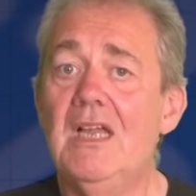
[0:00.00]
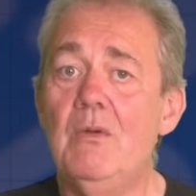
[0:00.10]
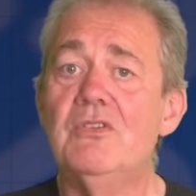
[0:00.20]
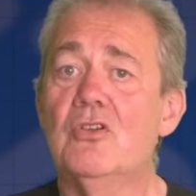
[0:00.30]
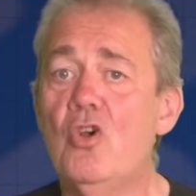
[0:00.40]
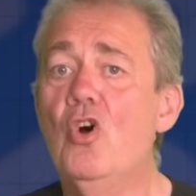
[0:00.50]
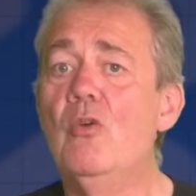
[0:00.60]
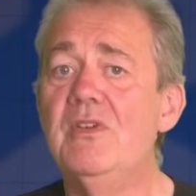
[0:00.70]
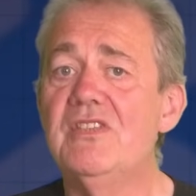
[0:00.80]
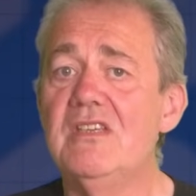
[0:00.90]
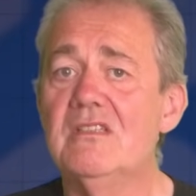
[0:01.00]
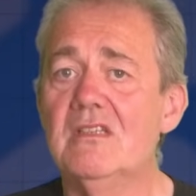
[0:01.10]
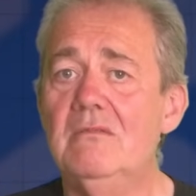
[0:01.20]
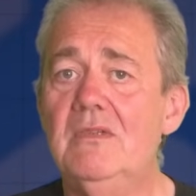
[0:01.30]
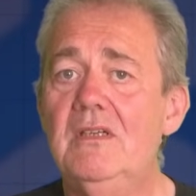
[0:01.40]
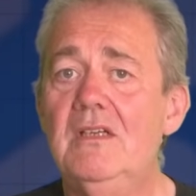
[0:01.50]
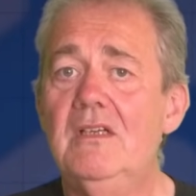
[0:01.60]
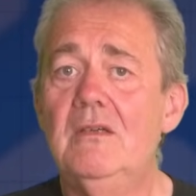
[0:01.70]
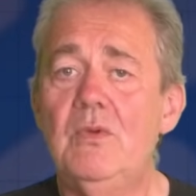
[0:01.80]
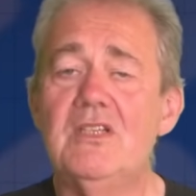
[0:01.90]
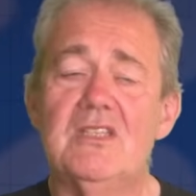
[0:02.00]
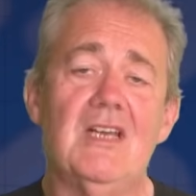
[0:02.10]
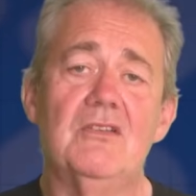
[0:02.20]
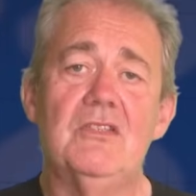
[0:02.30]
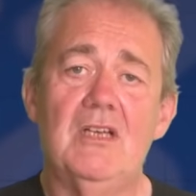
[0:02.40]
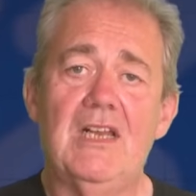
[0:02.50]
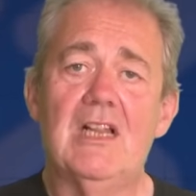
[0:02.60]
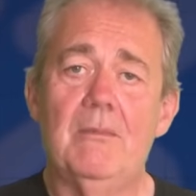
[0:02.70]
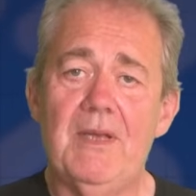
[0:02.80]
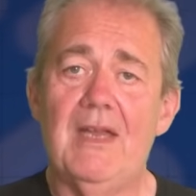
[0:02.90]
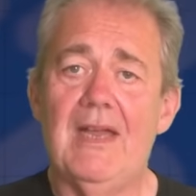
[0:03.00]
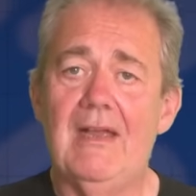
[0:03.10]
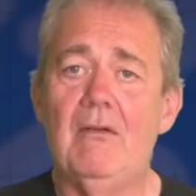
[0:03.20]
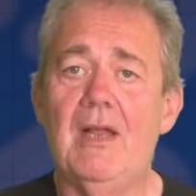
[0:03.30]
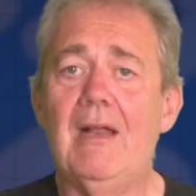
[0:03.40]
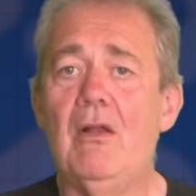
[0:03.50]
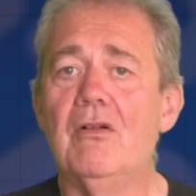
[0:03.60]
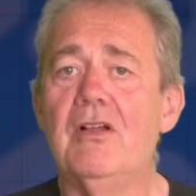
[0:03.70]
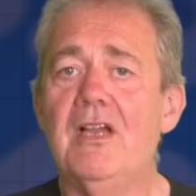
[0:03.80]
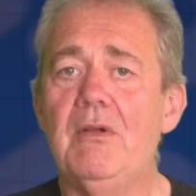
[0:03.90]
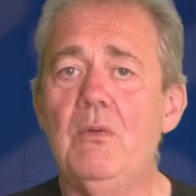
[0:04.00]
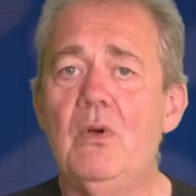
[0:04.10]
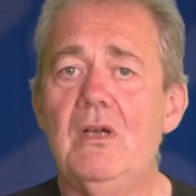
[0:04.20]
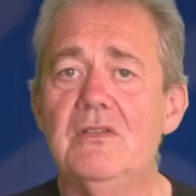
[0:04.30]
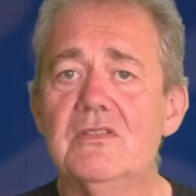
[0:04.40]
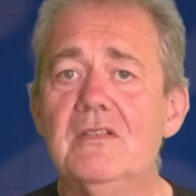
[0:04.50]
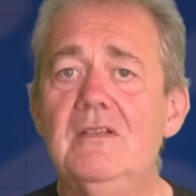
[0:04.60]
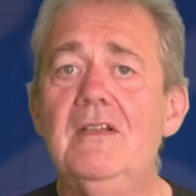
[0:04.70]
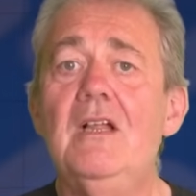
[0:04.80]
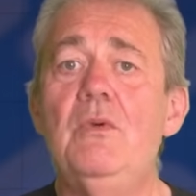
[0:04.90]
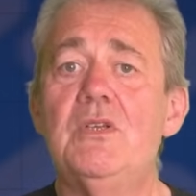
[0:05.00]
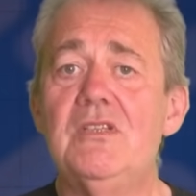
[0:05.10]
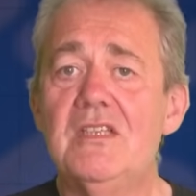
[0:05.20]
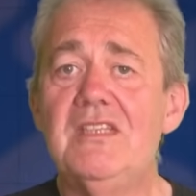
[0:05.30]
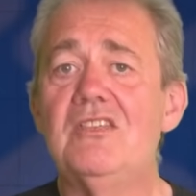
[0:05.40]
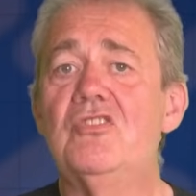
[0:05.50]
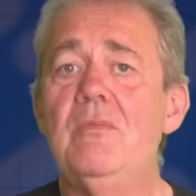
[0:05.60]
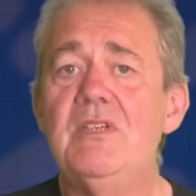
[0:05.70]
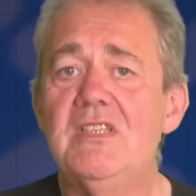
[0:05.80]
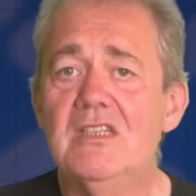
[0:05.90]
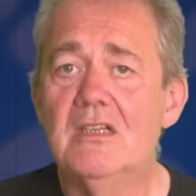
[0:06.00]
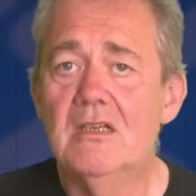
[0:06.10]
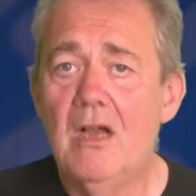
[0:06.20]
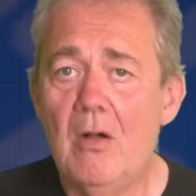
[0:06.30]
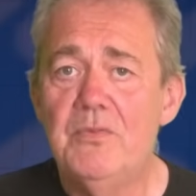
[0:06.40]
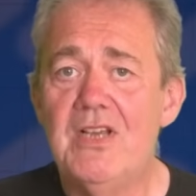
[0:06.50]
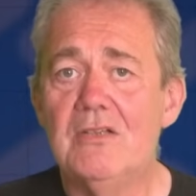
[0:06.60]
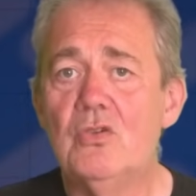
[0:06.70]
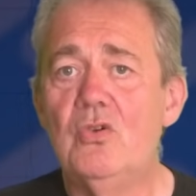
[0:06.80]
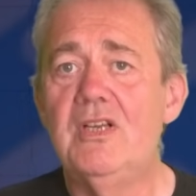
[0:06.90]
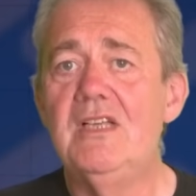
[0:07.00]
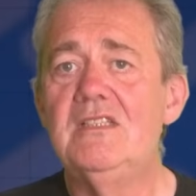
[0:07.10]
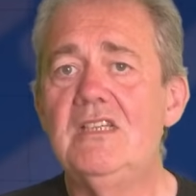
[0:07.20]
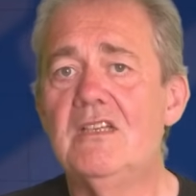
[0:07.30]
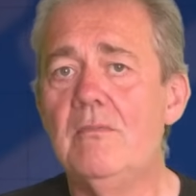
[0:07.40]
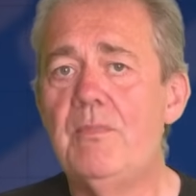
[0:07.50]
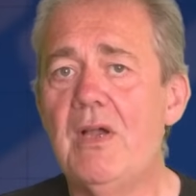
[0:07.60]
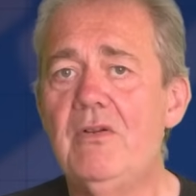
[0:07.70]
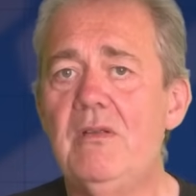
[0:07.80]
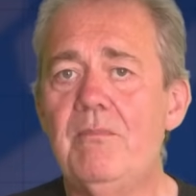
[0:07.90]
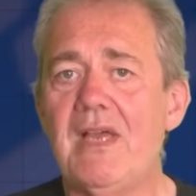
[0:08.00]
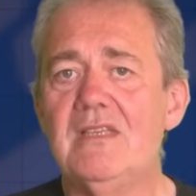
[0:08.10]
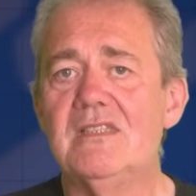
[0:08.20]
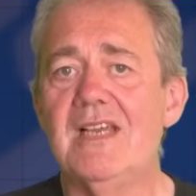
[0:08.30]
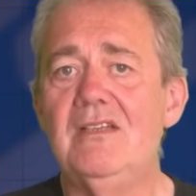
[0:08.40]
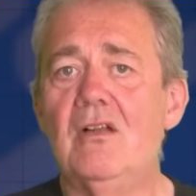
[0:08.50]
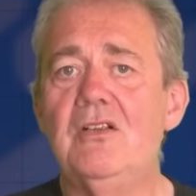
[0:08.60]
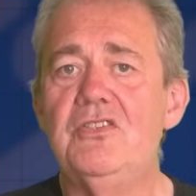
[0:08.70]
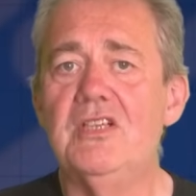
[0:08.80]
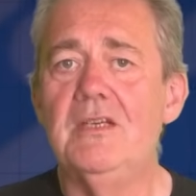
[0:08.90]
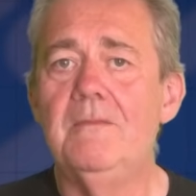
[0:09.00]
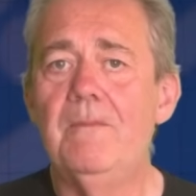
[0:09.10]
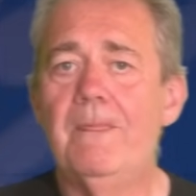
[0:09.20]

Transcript: It was a CORBA system, which tells you a little bit how long ago it was, which is a distributed object-oriented component-based technology.